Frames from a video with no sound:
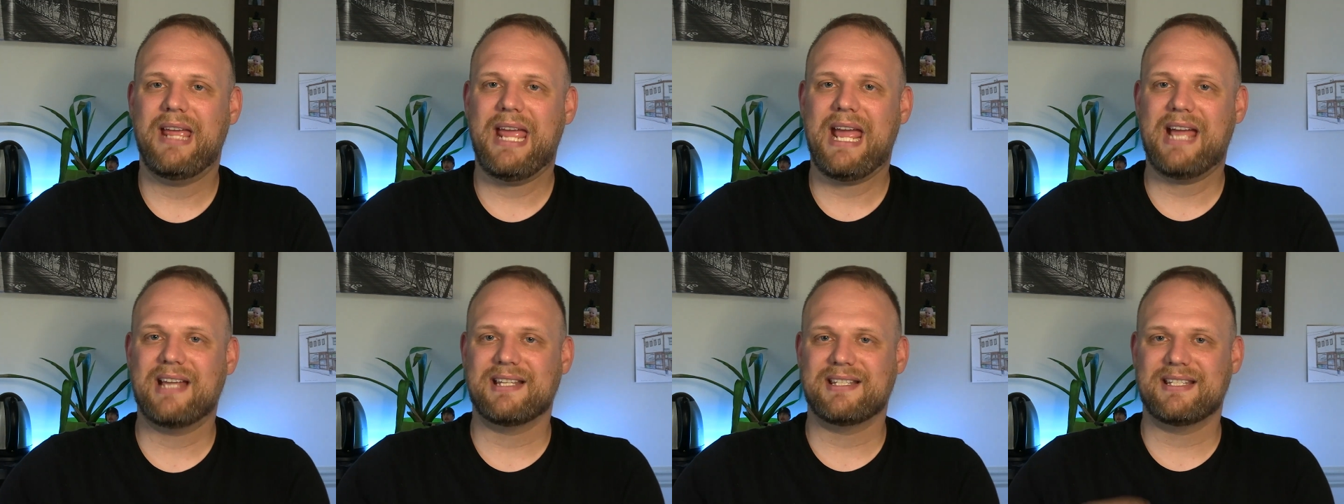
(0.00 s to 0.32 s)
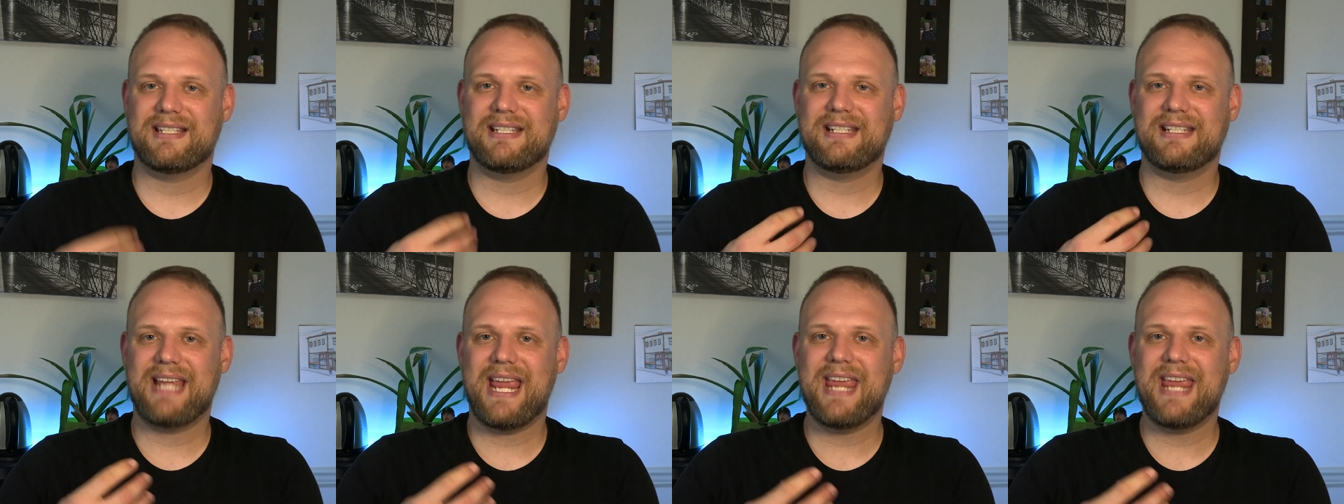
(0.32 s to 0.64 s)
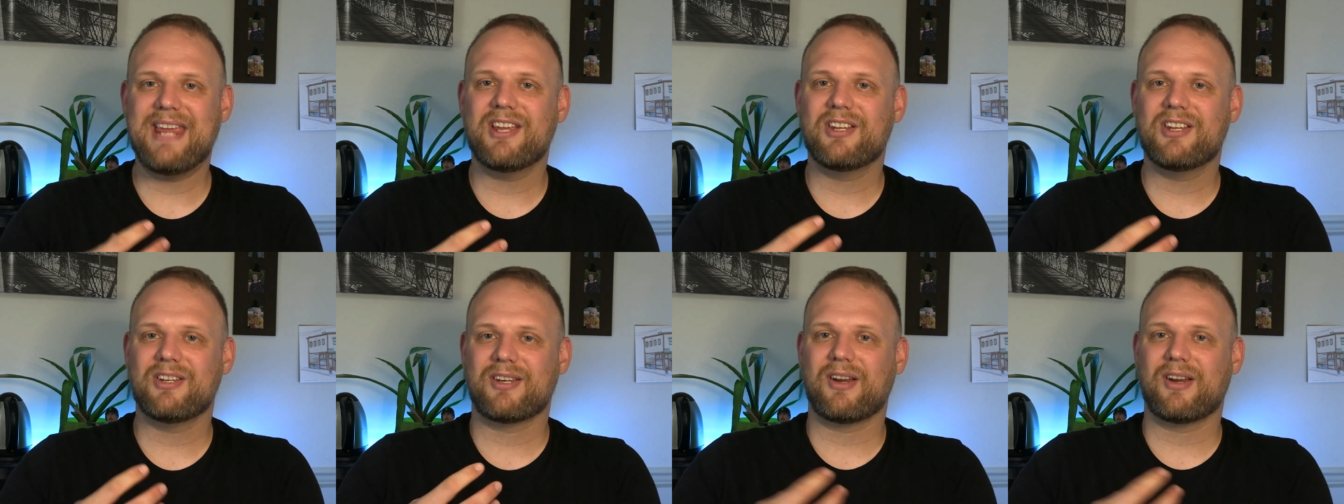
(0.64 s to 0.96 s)
has
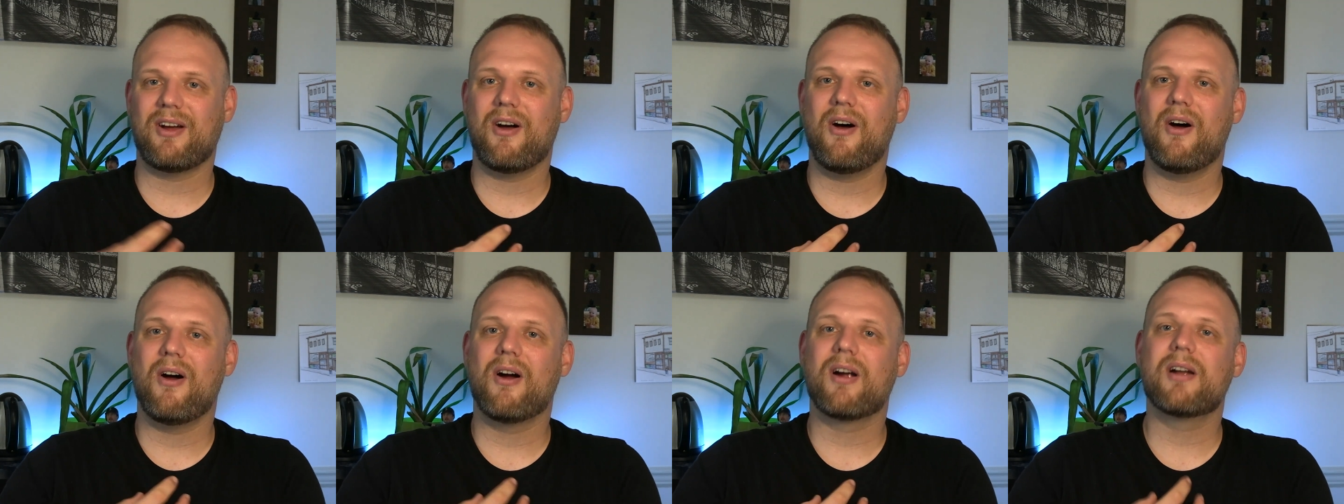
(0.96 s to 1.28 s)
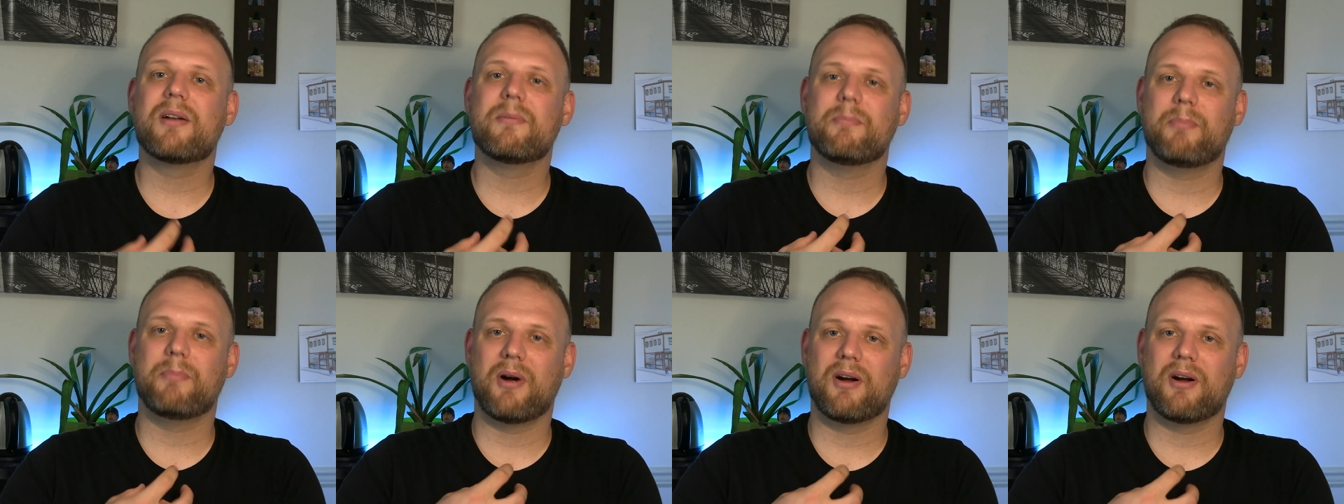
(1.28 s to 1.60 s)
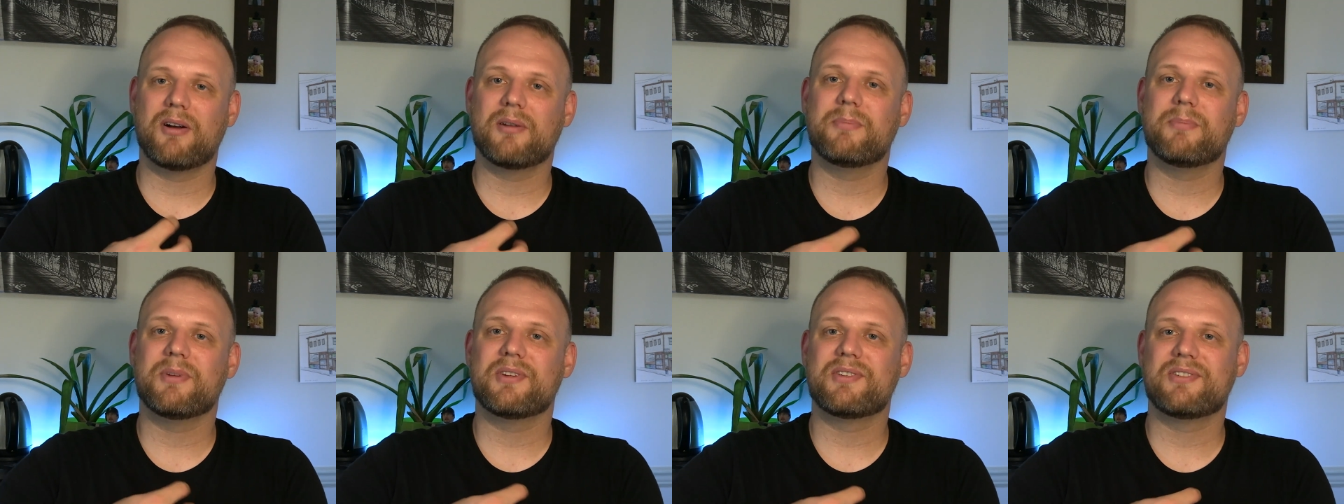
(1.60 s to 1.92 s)
taken to heart
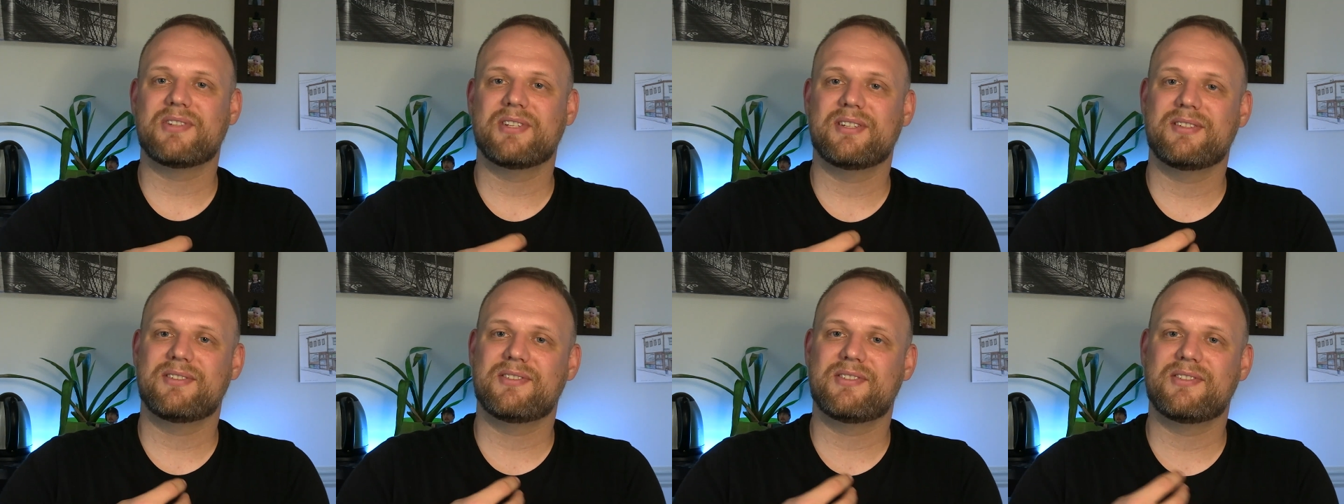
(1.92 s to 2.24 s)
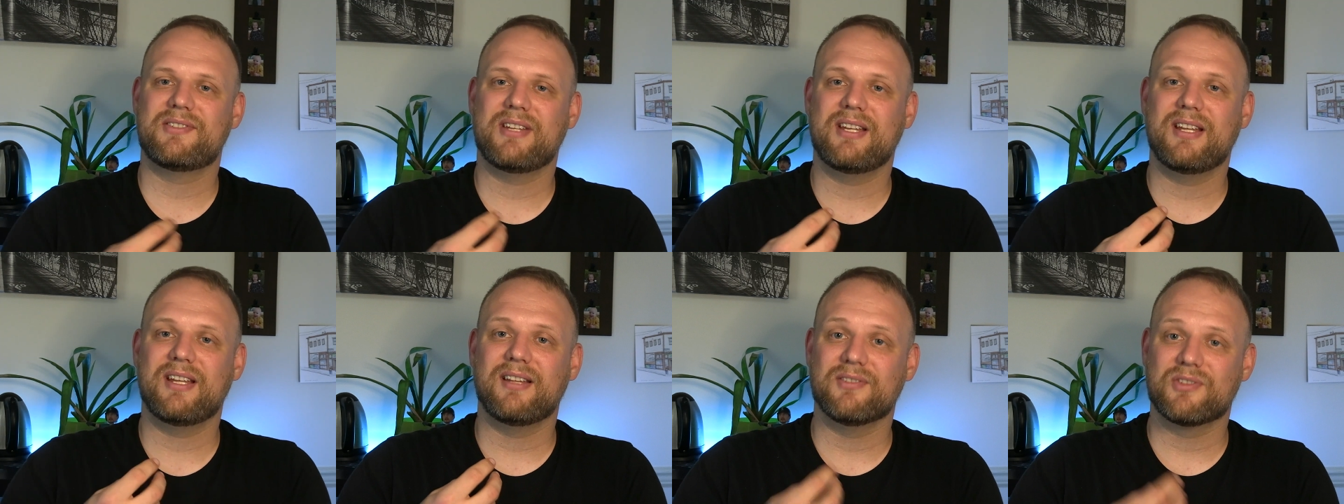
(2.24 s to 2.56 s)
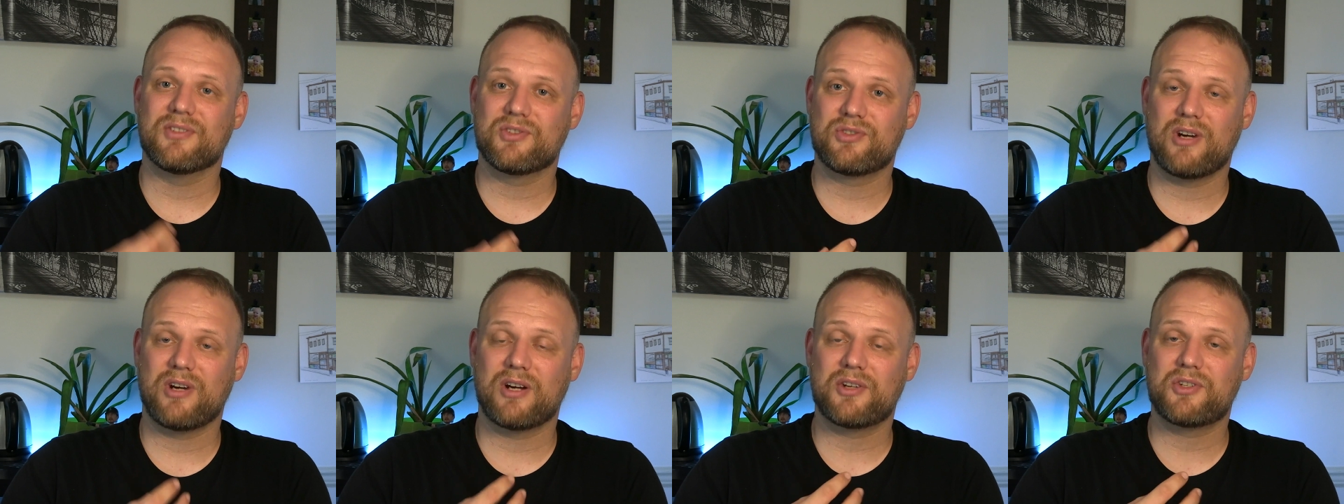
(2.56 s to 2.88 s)
Barnabas's
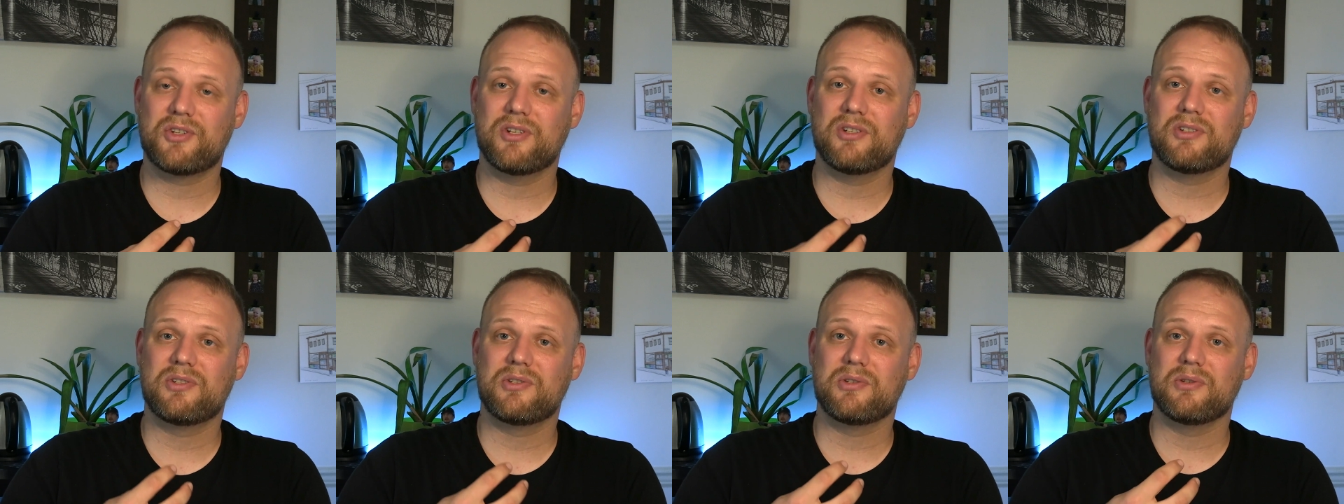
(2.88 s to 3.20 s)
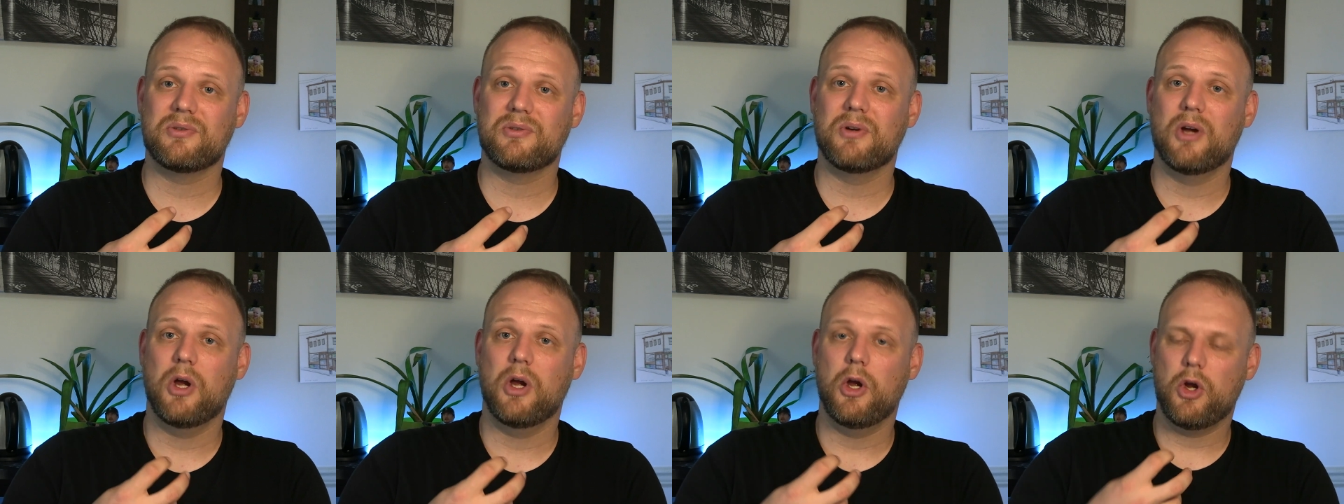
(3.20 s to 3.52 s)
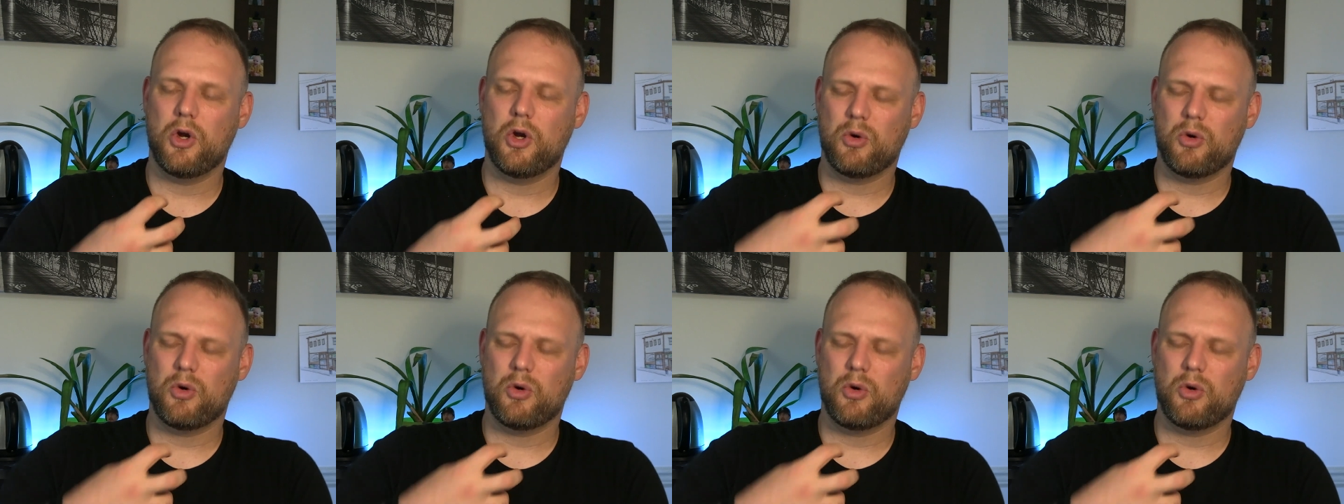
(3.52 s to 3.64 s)
instruction to